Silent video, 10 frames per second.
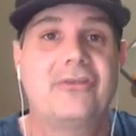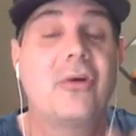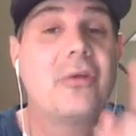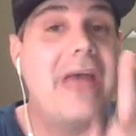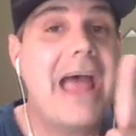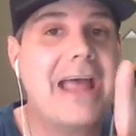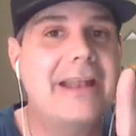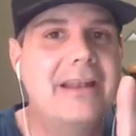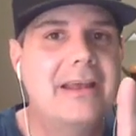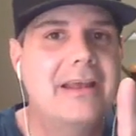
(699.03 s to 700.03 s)
So
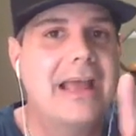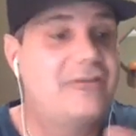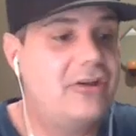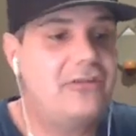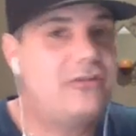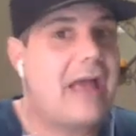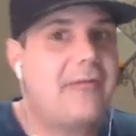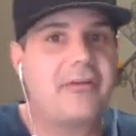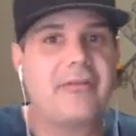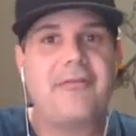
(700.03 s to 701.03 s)
then, just
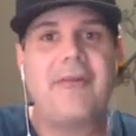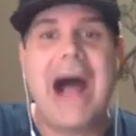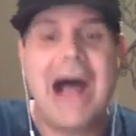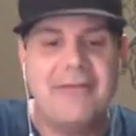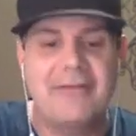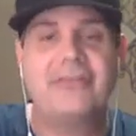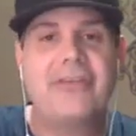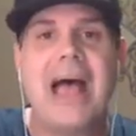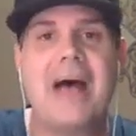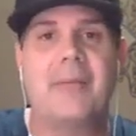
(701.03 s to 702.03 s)
after 5
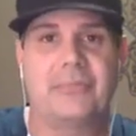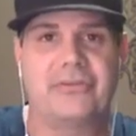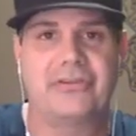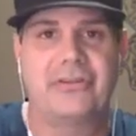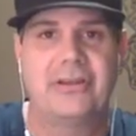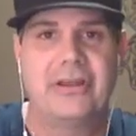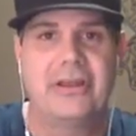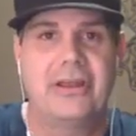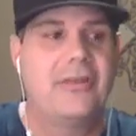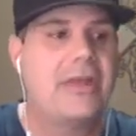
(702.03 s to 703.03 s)
attempts,
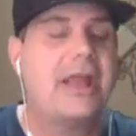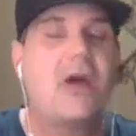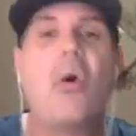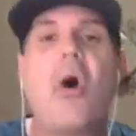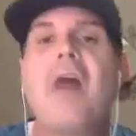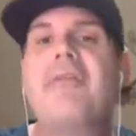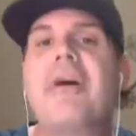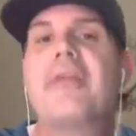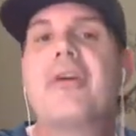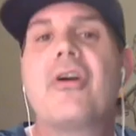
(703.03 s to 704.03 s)
they go
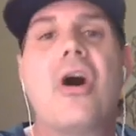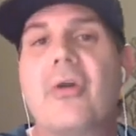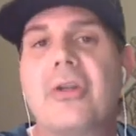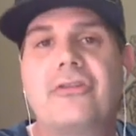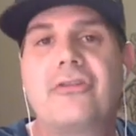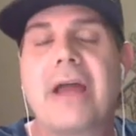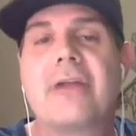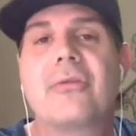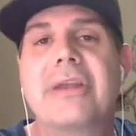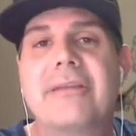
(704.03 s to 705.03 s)
off on their own and
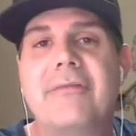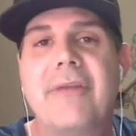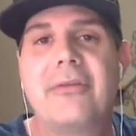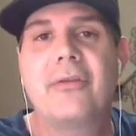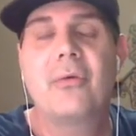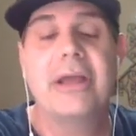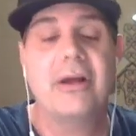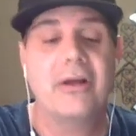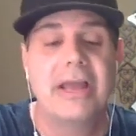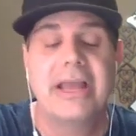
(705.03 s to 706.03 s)
try to reinvent the
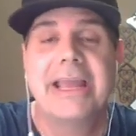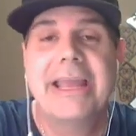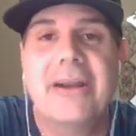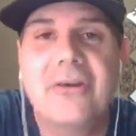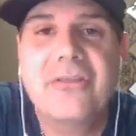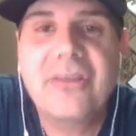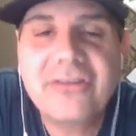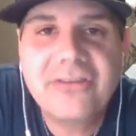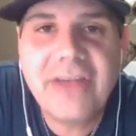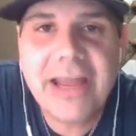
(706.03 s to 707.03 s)
wheel. Here's
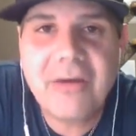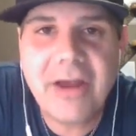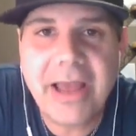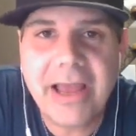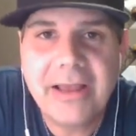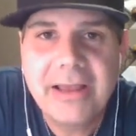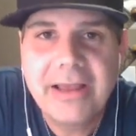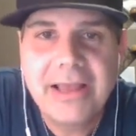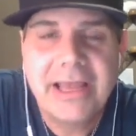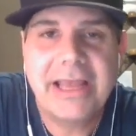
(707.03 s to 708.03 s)
a secret.
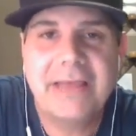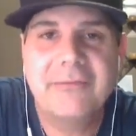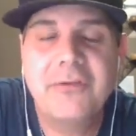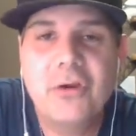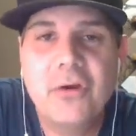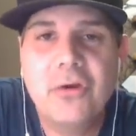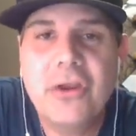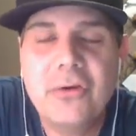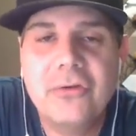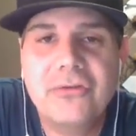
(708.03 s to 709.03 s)
If
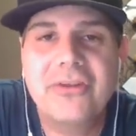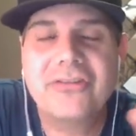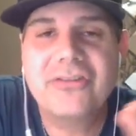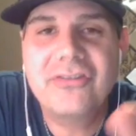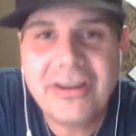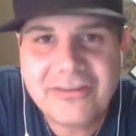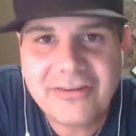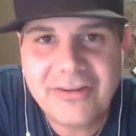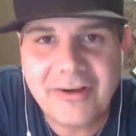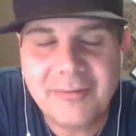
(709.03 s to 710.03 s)
you use the
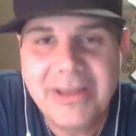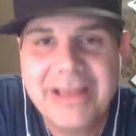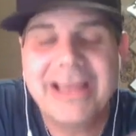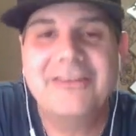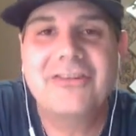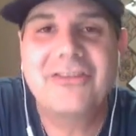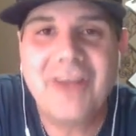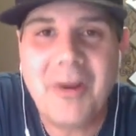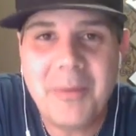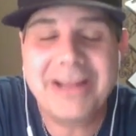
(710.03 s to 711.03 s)
system and
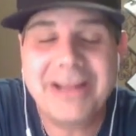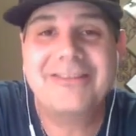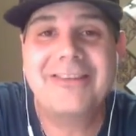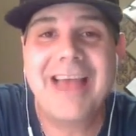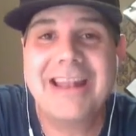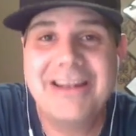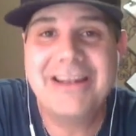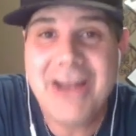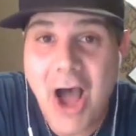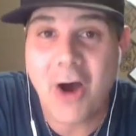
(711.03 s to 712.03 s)
somebody said
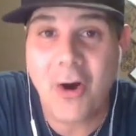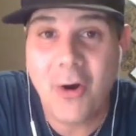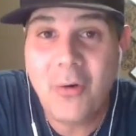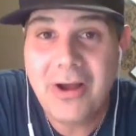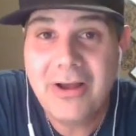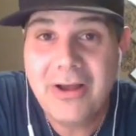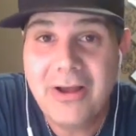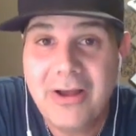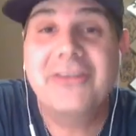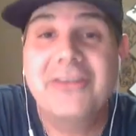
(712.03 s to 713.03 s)
no,
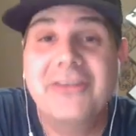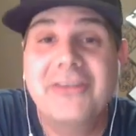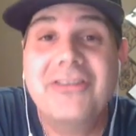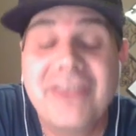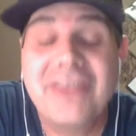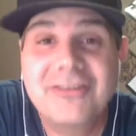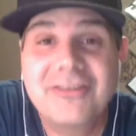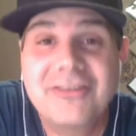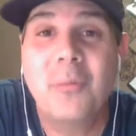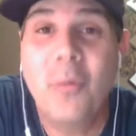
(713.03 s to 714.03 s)
the
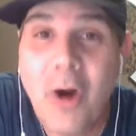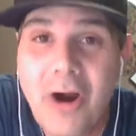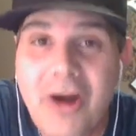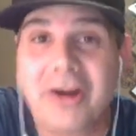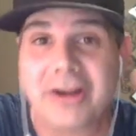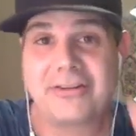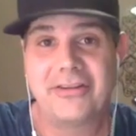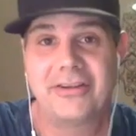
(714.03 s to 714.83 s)
system worked.